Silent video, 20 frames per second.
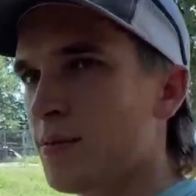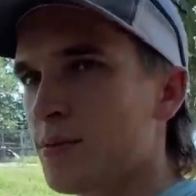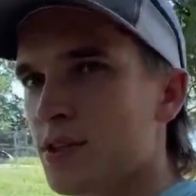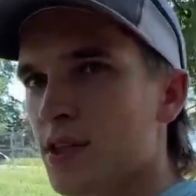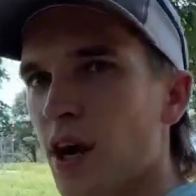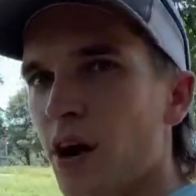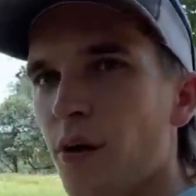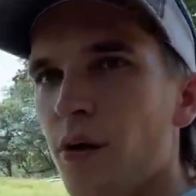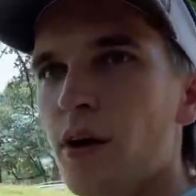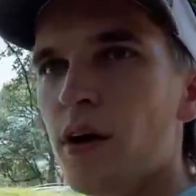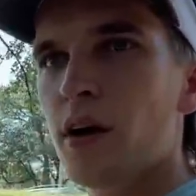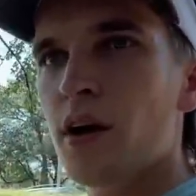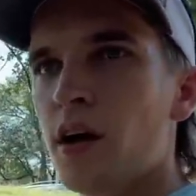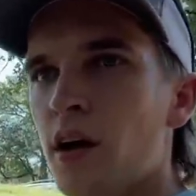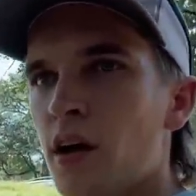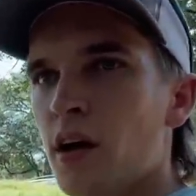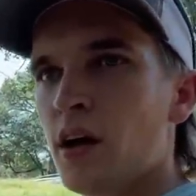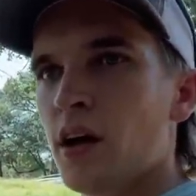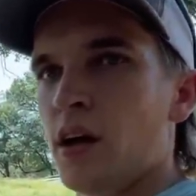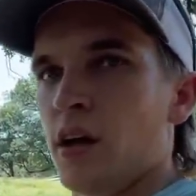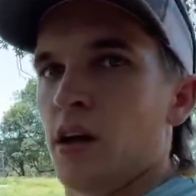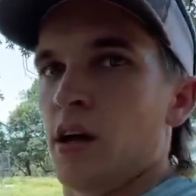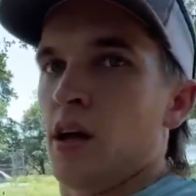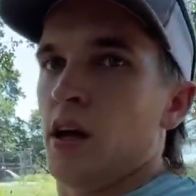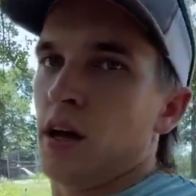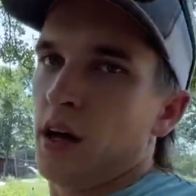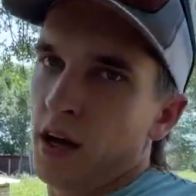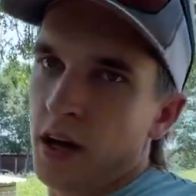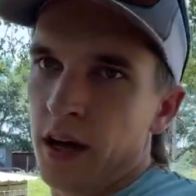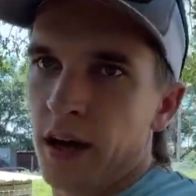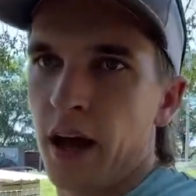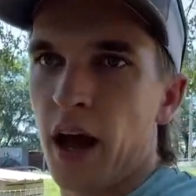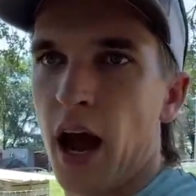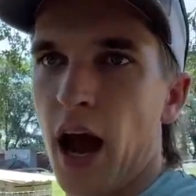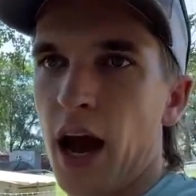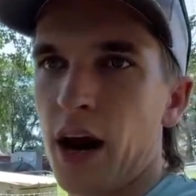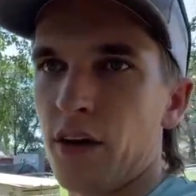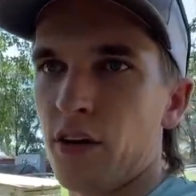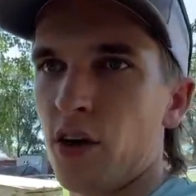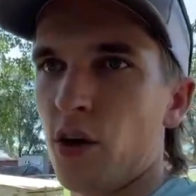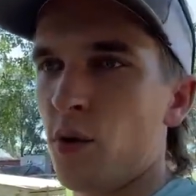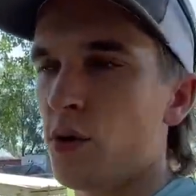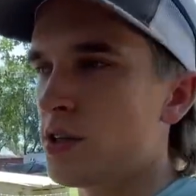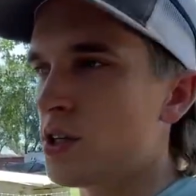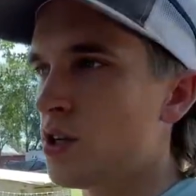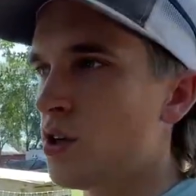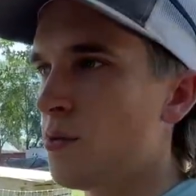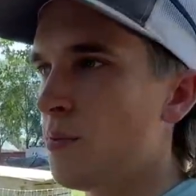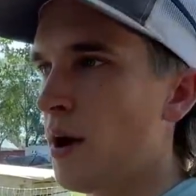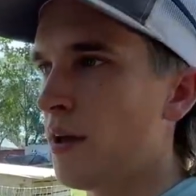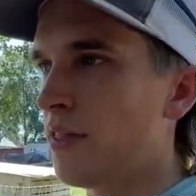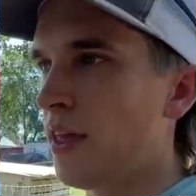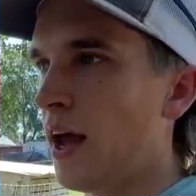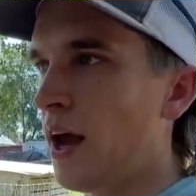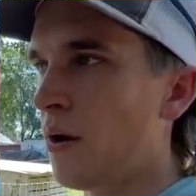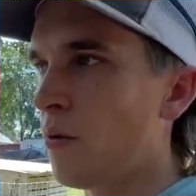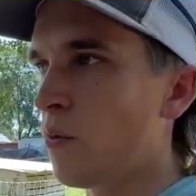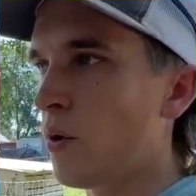So I don't know what to do about that.